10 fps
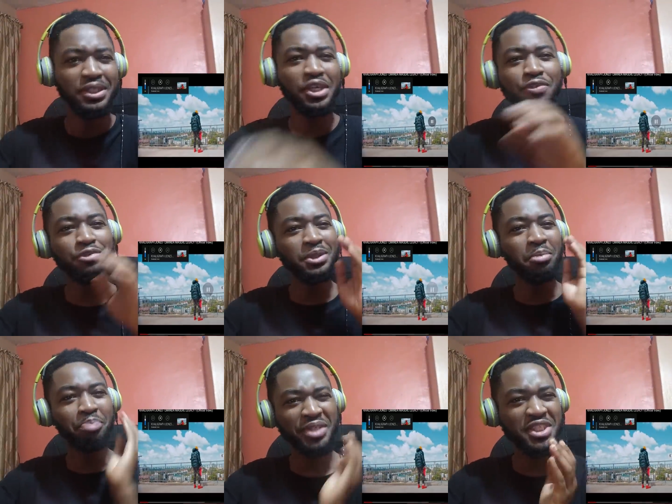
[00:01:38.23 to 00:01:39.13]
Even the
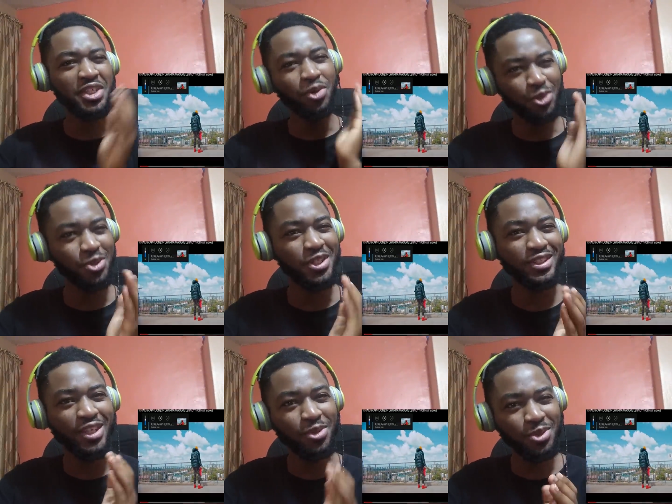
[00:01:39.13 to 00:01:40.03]
beat tells you
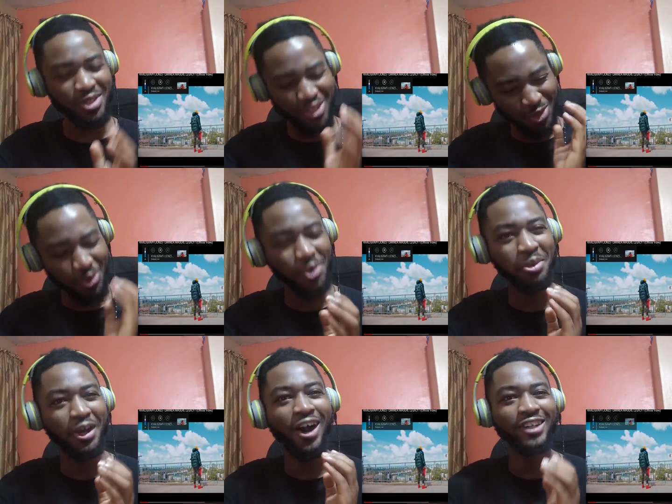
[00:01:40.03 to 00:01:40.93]
tells you this is going to
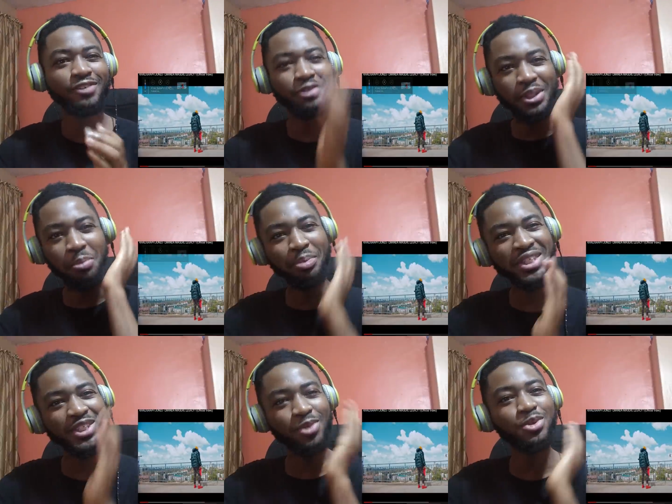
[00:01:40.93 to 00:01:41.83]
be hard. Even the beat
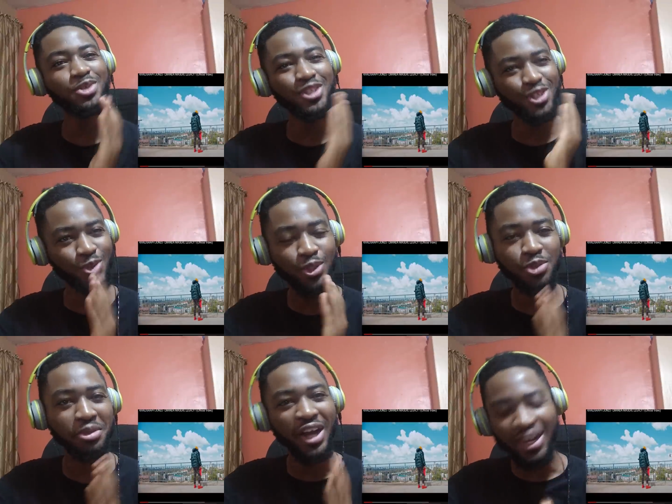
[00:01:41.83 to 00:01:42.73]
tells you this is going to
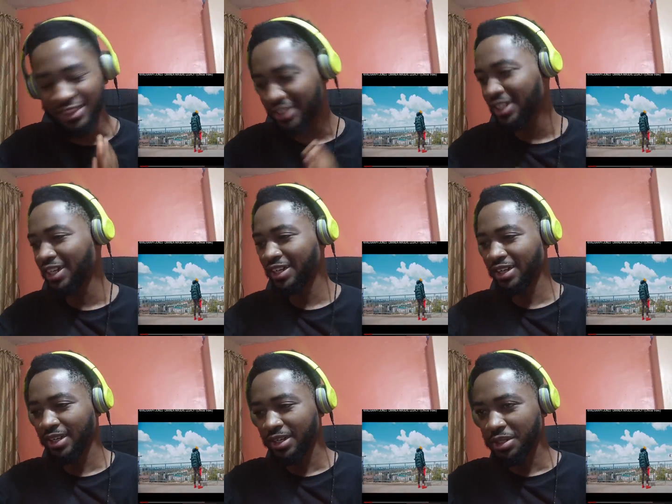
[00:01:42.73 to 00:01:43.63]
be hard.
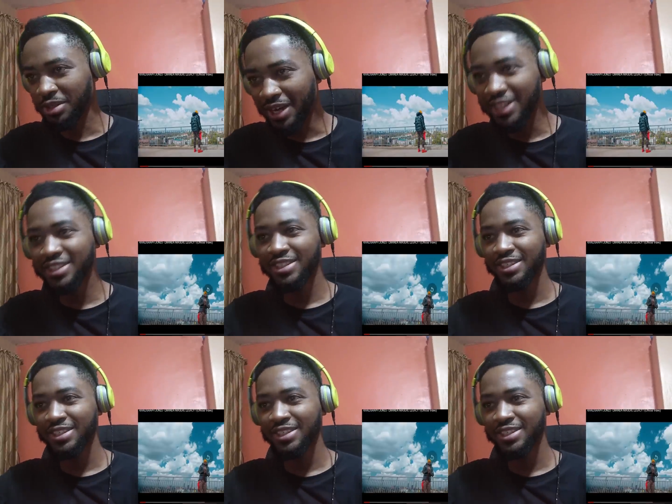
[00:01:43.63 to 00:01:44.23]
Alright?